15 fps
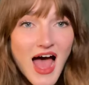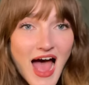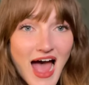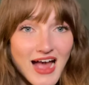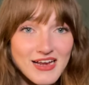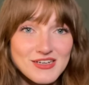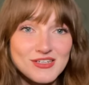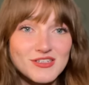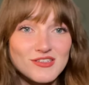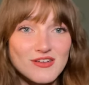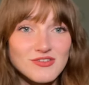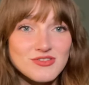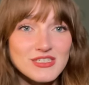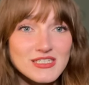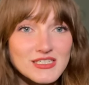actors are
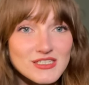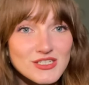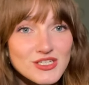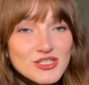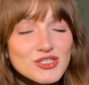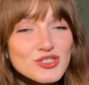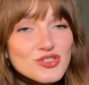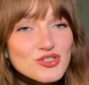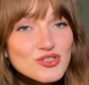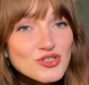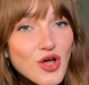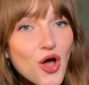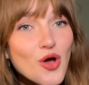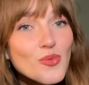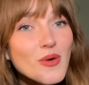treated
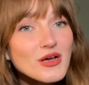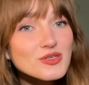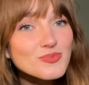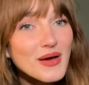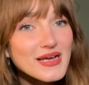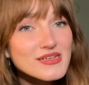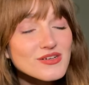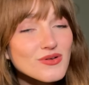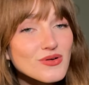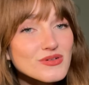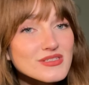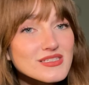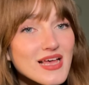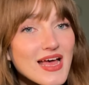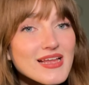so much better on
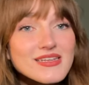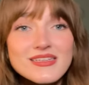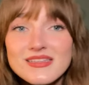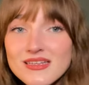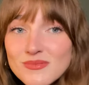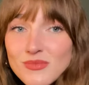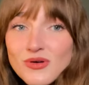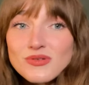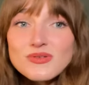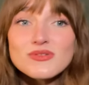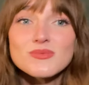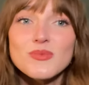set than models.